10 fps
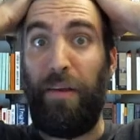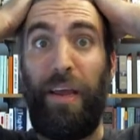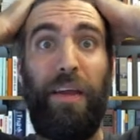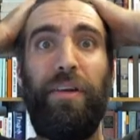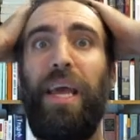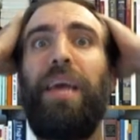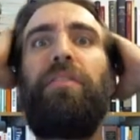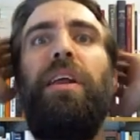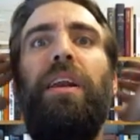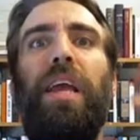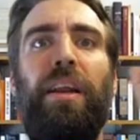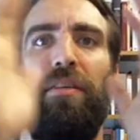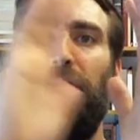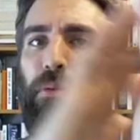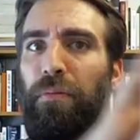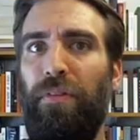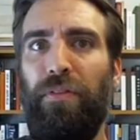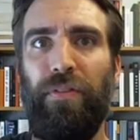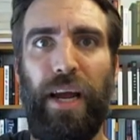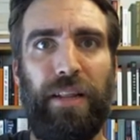even the Antoninianus,
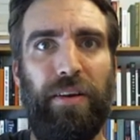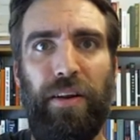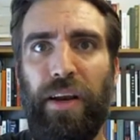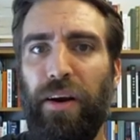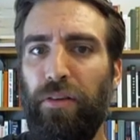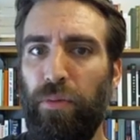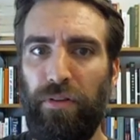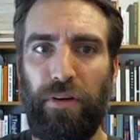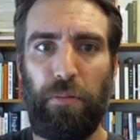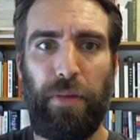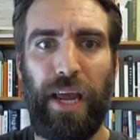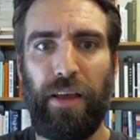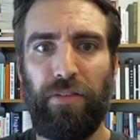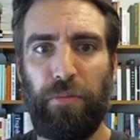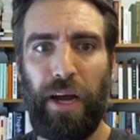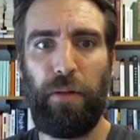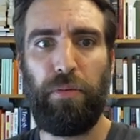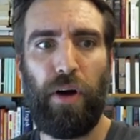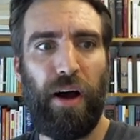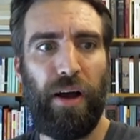like the denarius was debased by
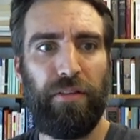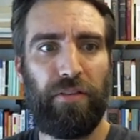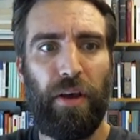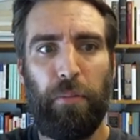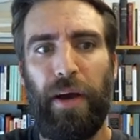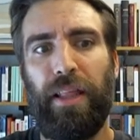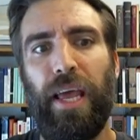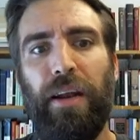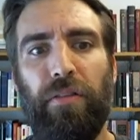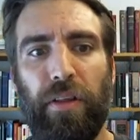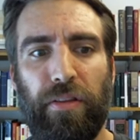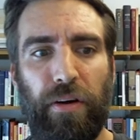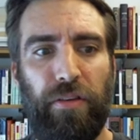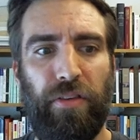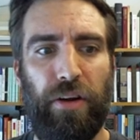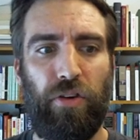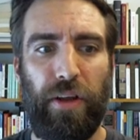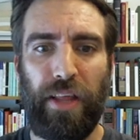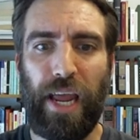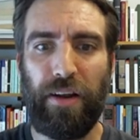bronze, by the end of the 3rd century,
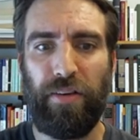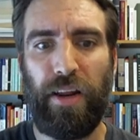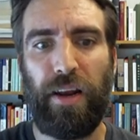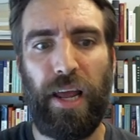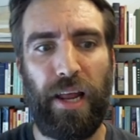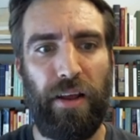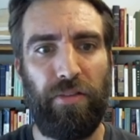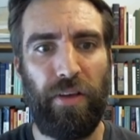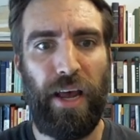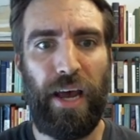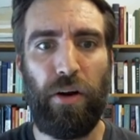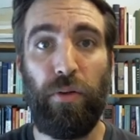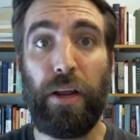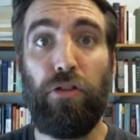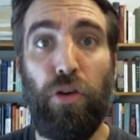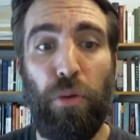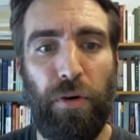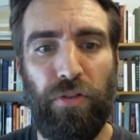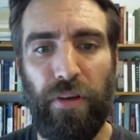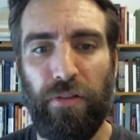the Antoninianus had only
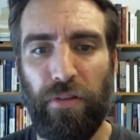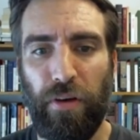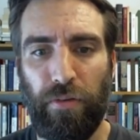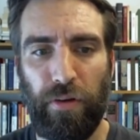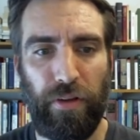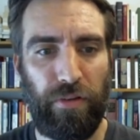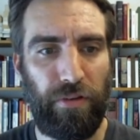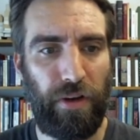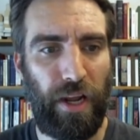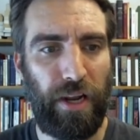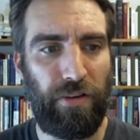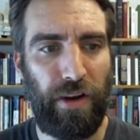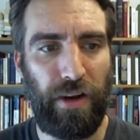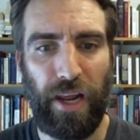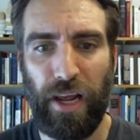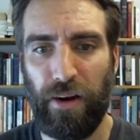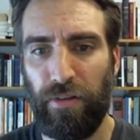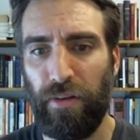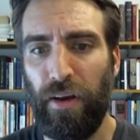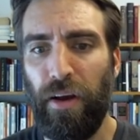2% silver. This is an
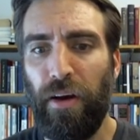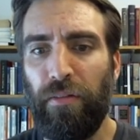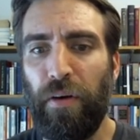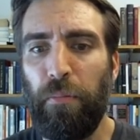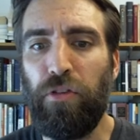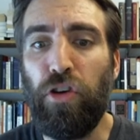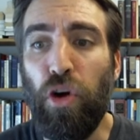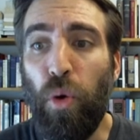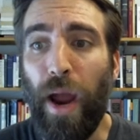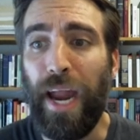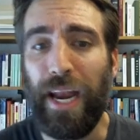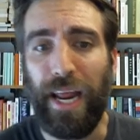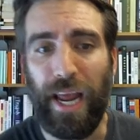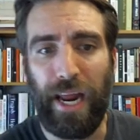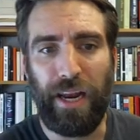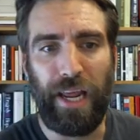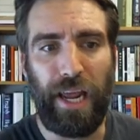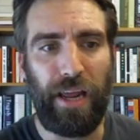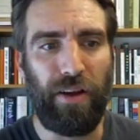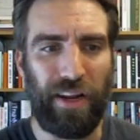Antoninianus from 280 AD.
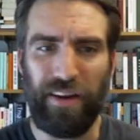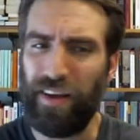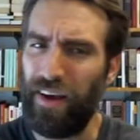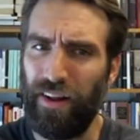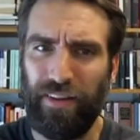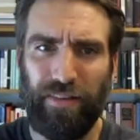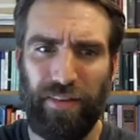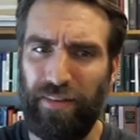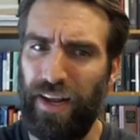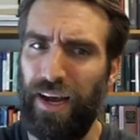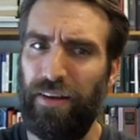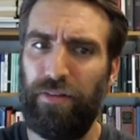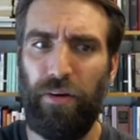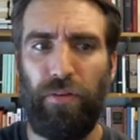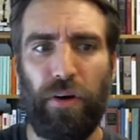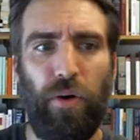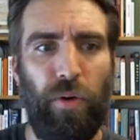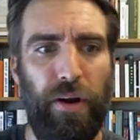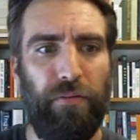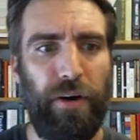You can tell this is not a silver
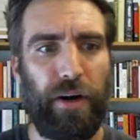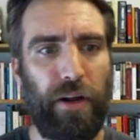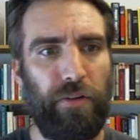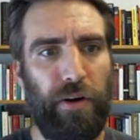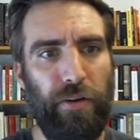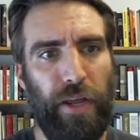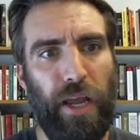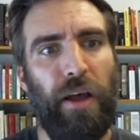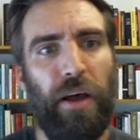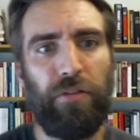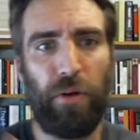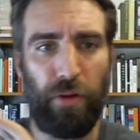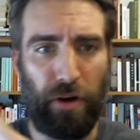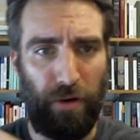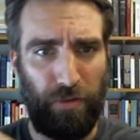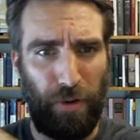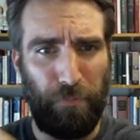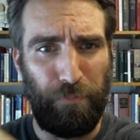coin very clearly. So the currency